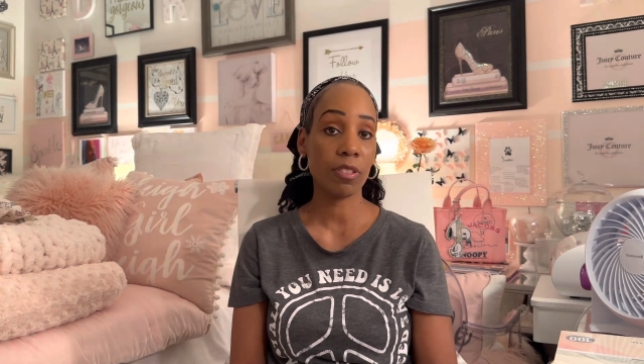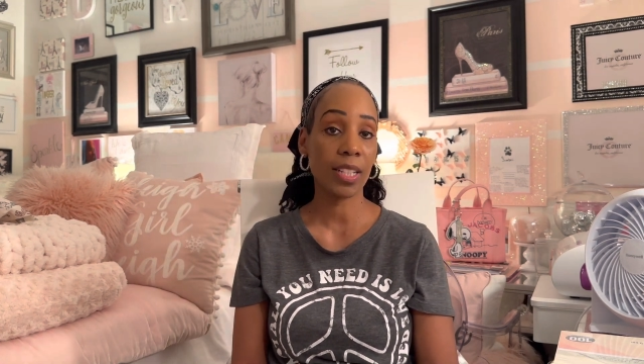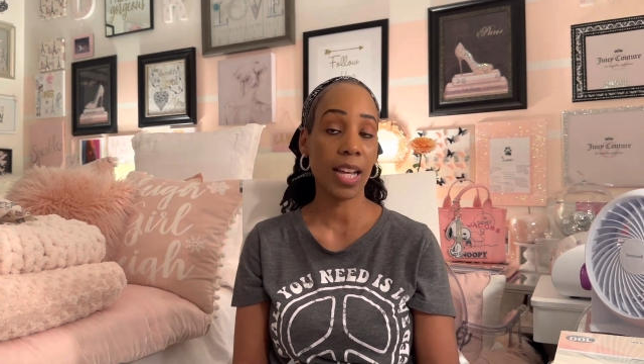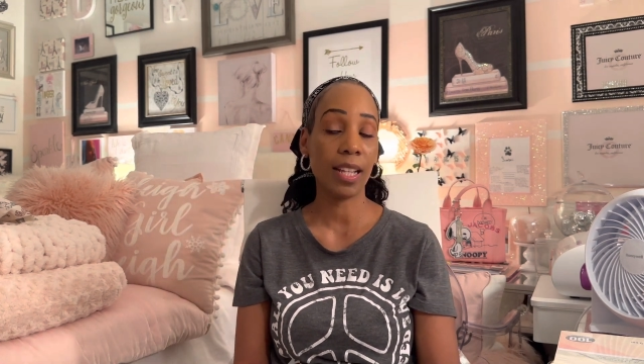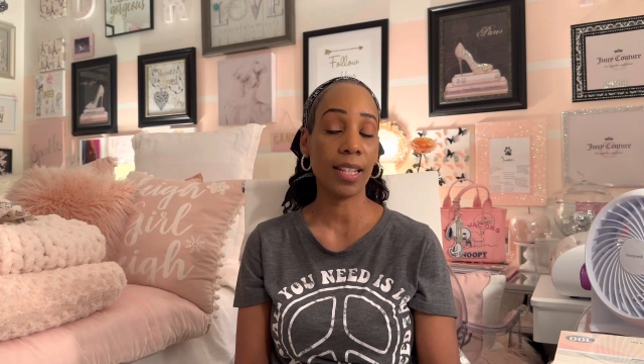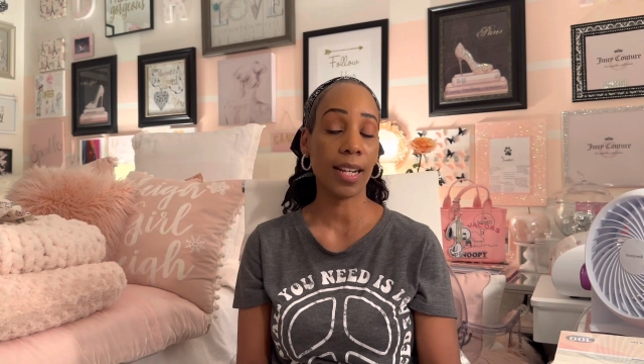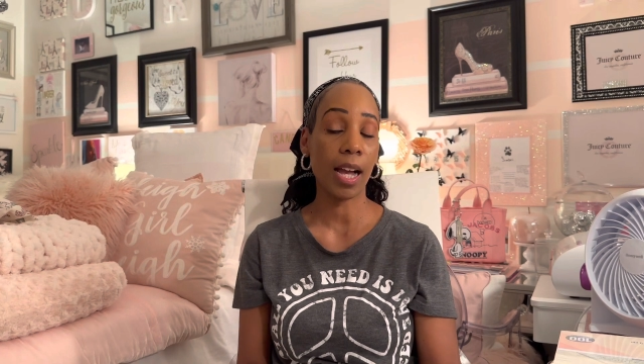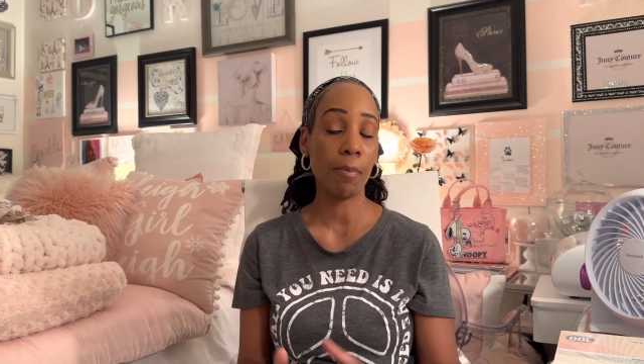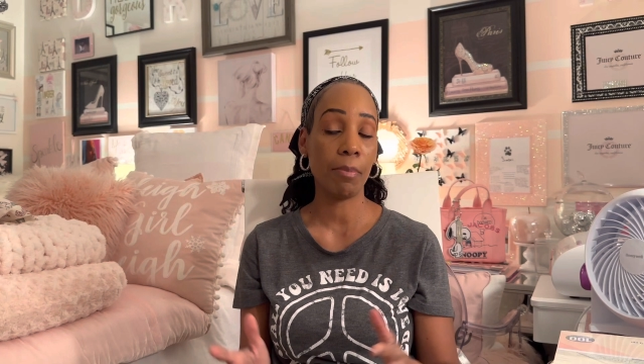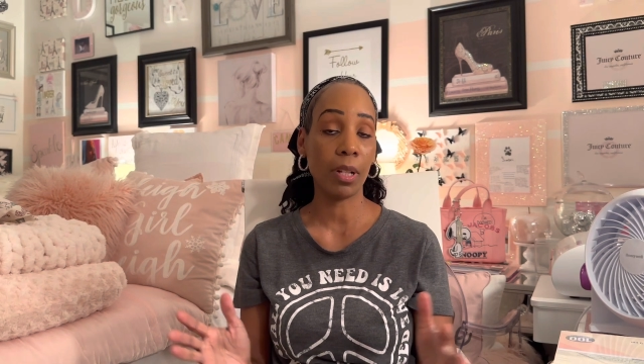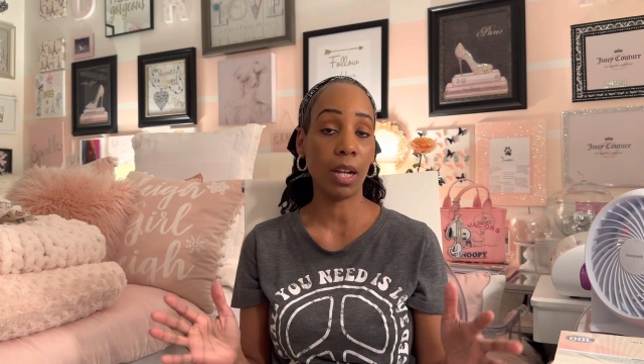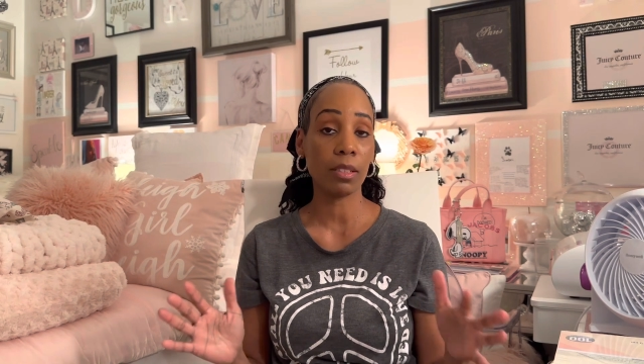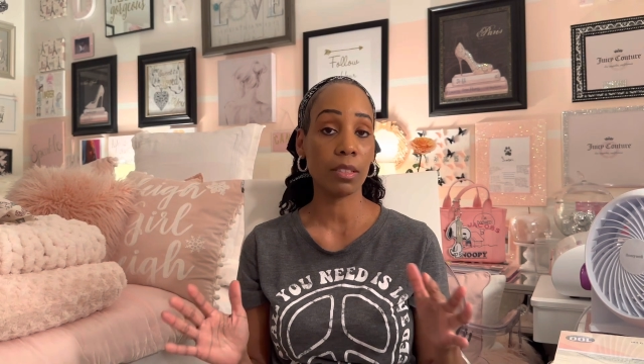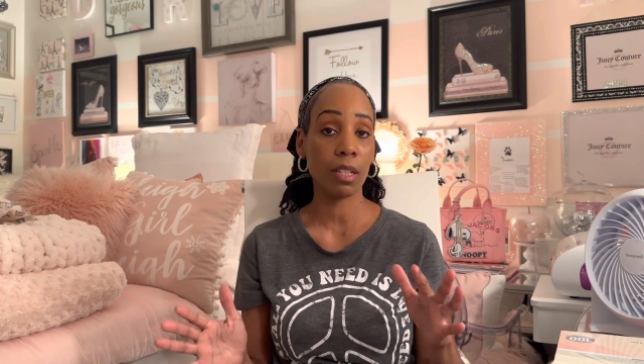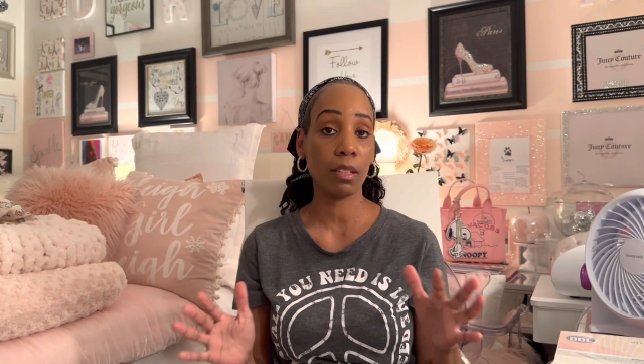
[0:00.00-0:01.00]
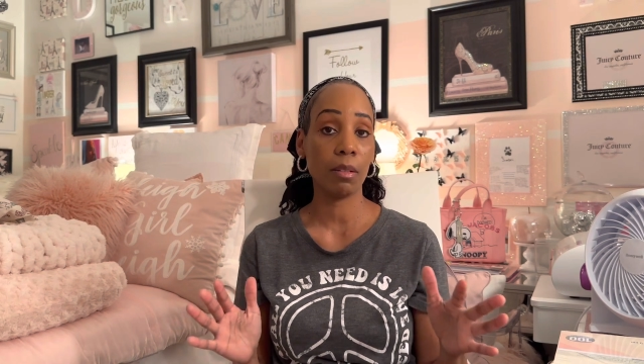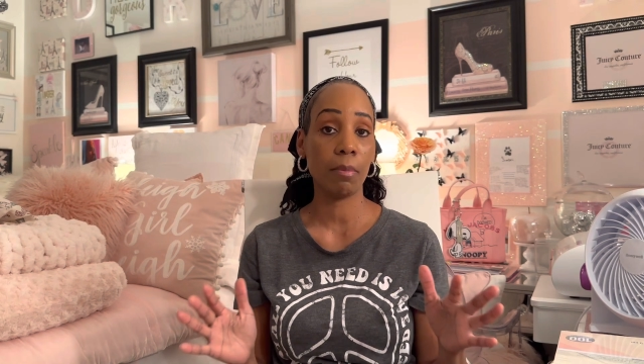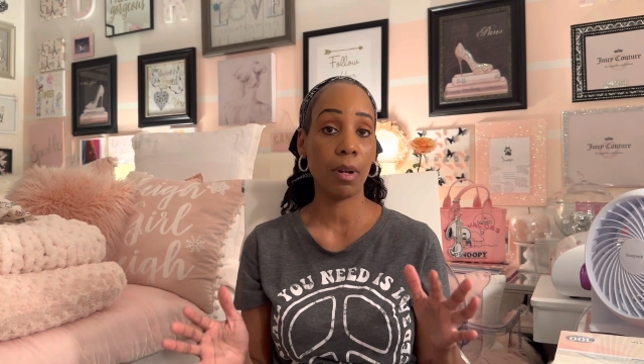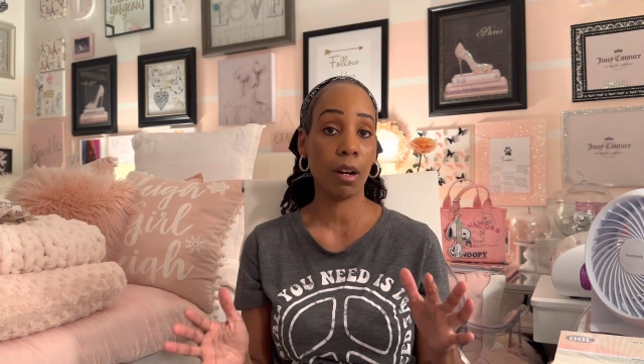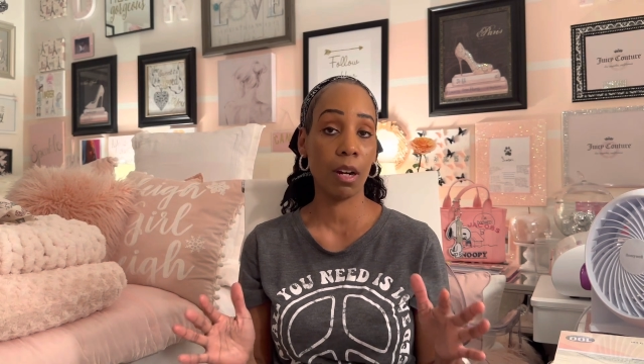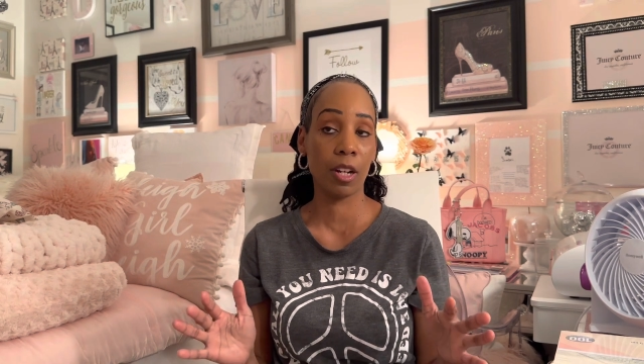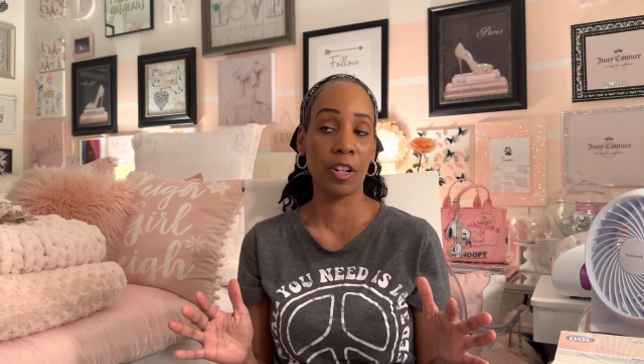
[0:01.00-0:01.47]
it's kind of like I block
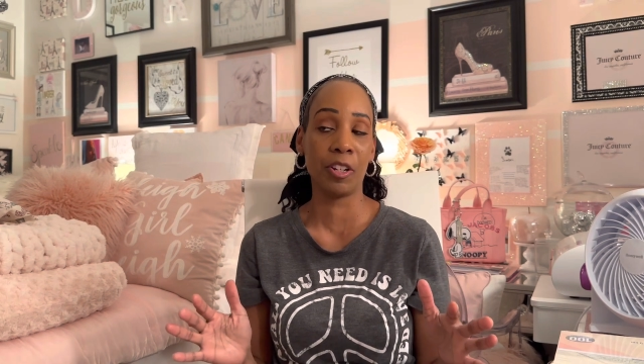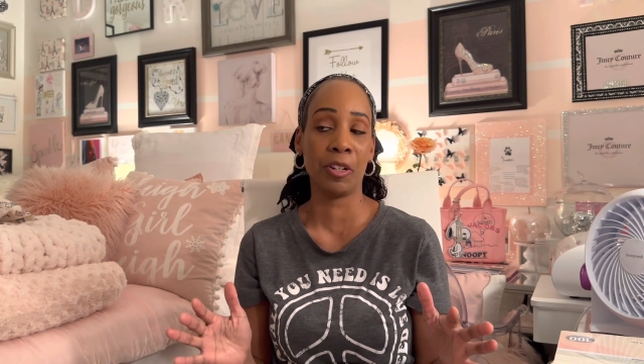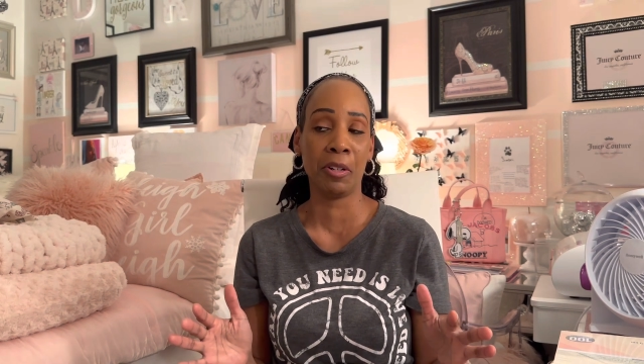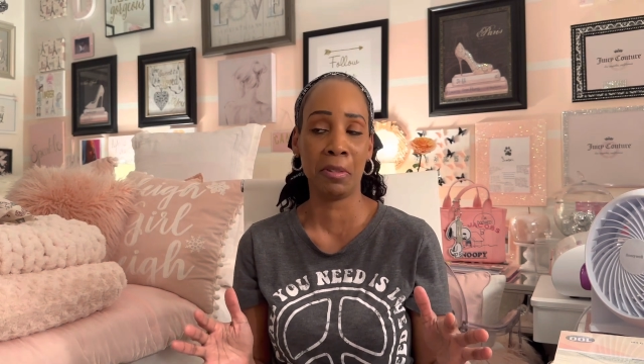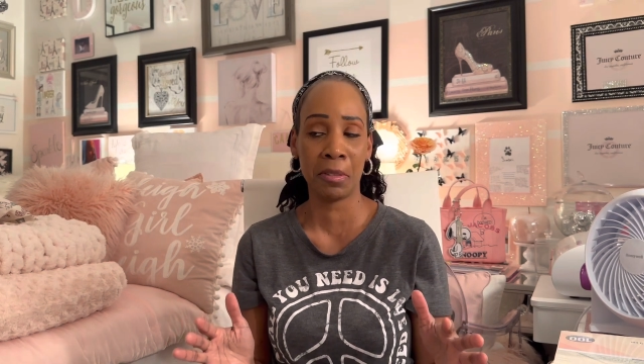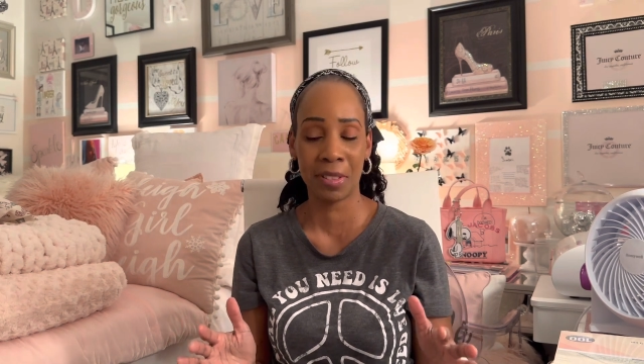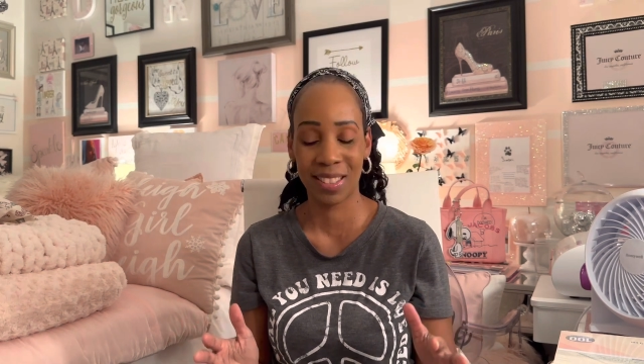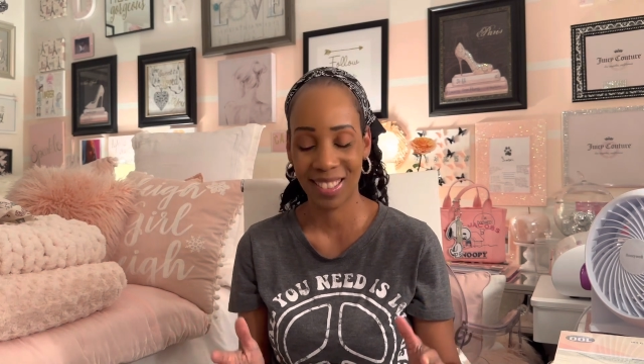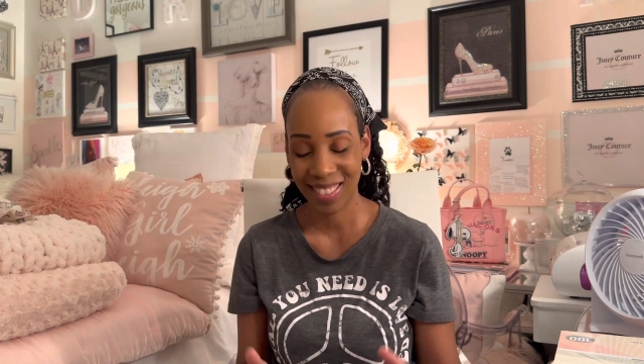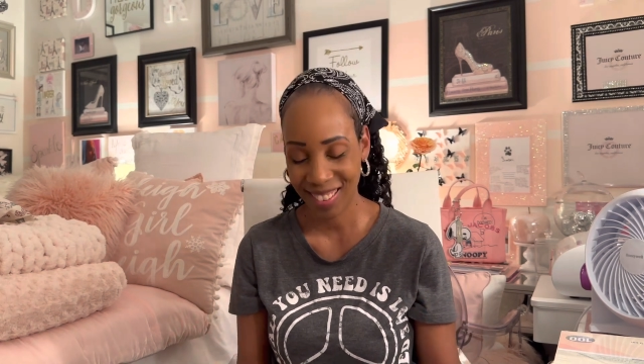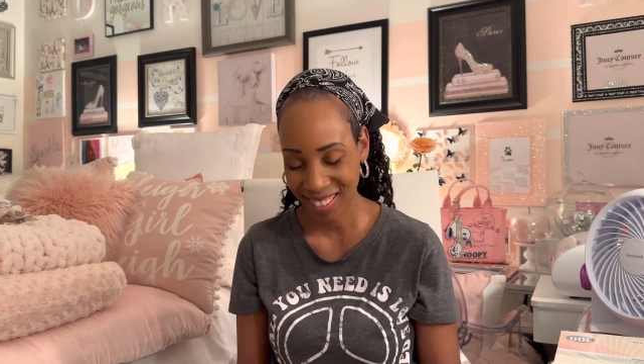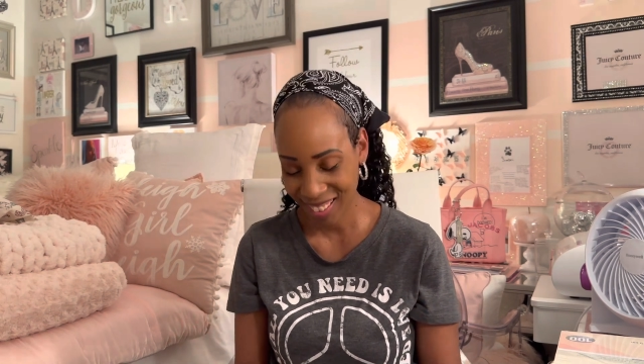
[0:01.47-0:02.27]
telemarketers.